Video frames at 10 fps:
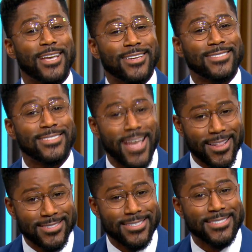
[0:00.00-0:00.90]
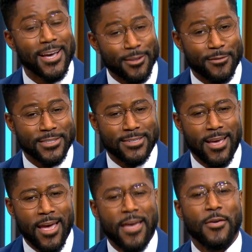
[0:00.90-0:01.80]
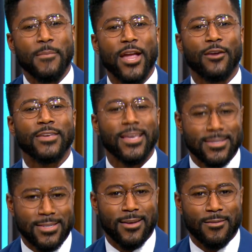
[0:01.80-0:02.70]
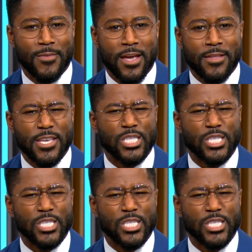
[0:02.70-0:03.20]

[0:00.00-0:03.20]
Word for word: taking his talents to television in the mayor of Kingstown. The